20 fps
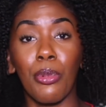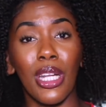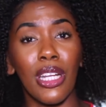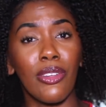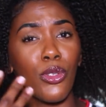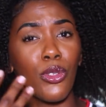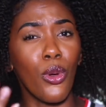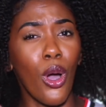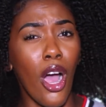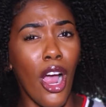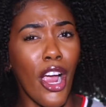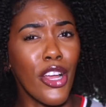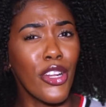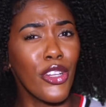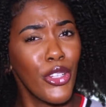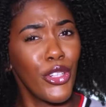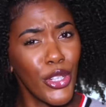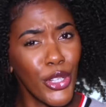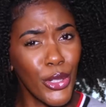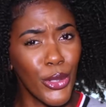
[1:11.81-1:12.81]
But if you
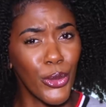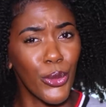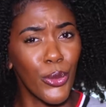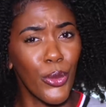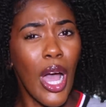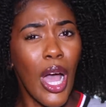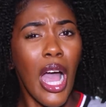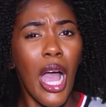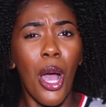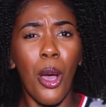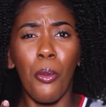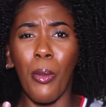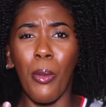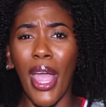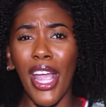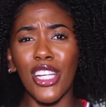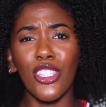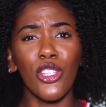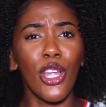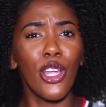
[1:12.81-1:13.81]
are new,
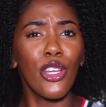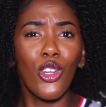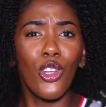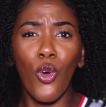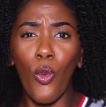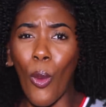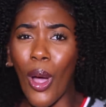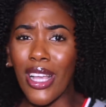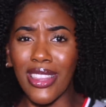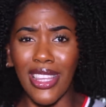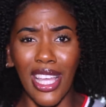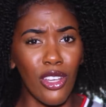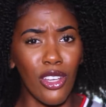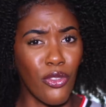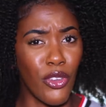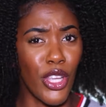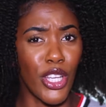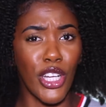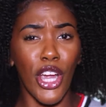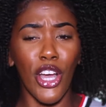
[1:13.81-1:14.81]
make sure you do one thing
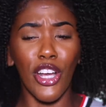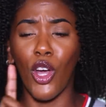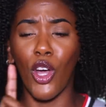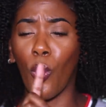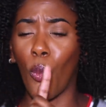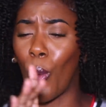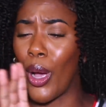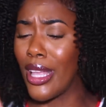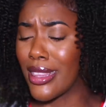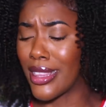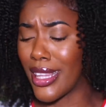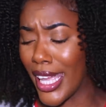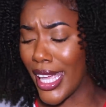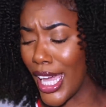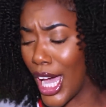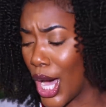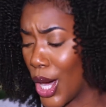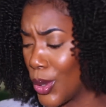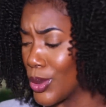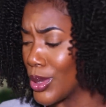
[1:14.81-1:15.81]
for your girl and one
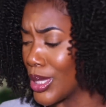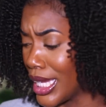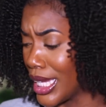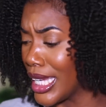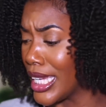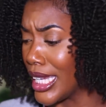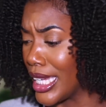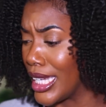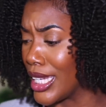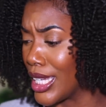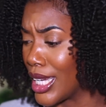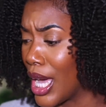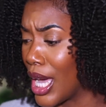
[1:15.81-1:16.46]
thing only,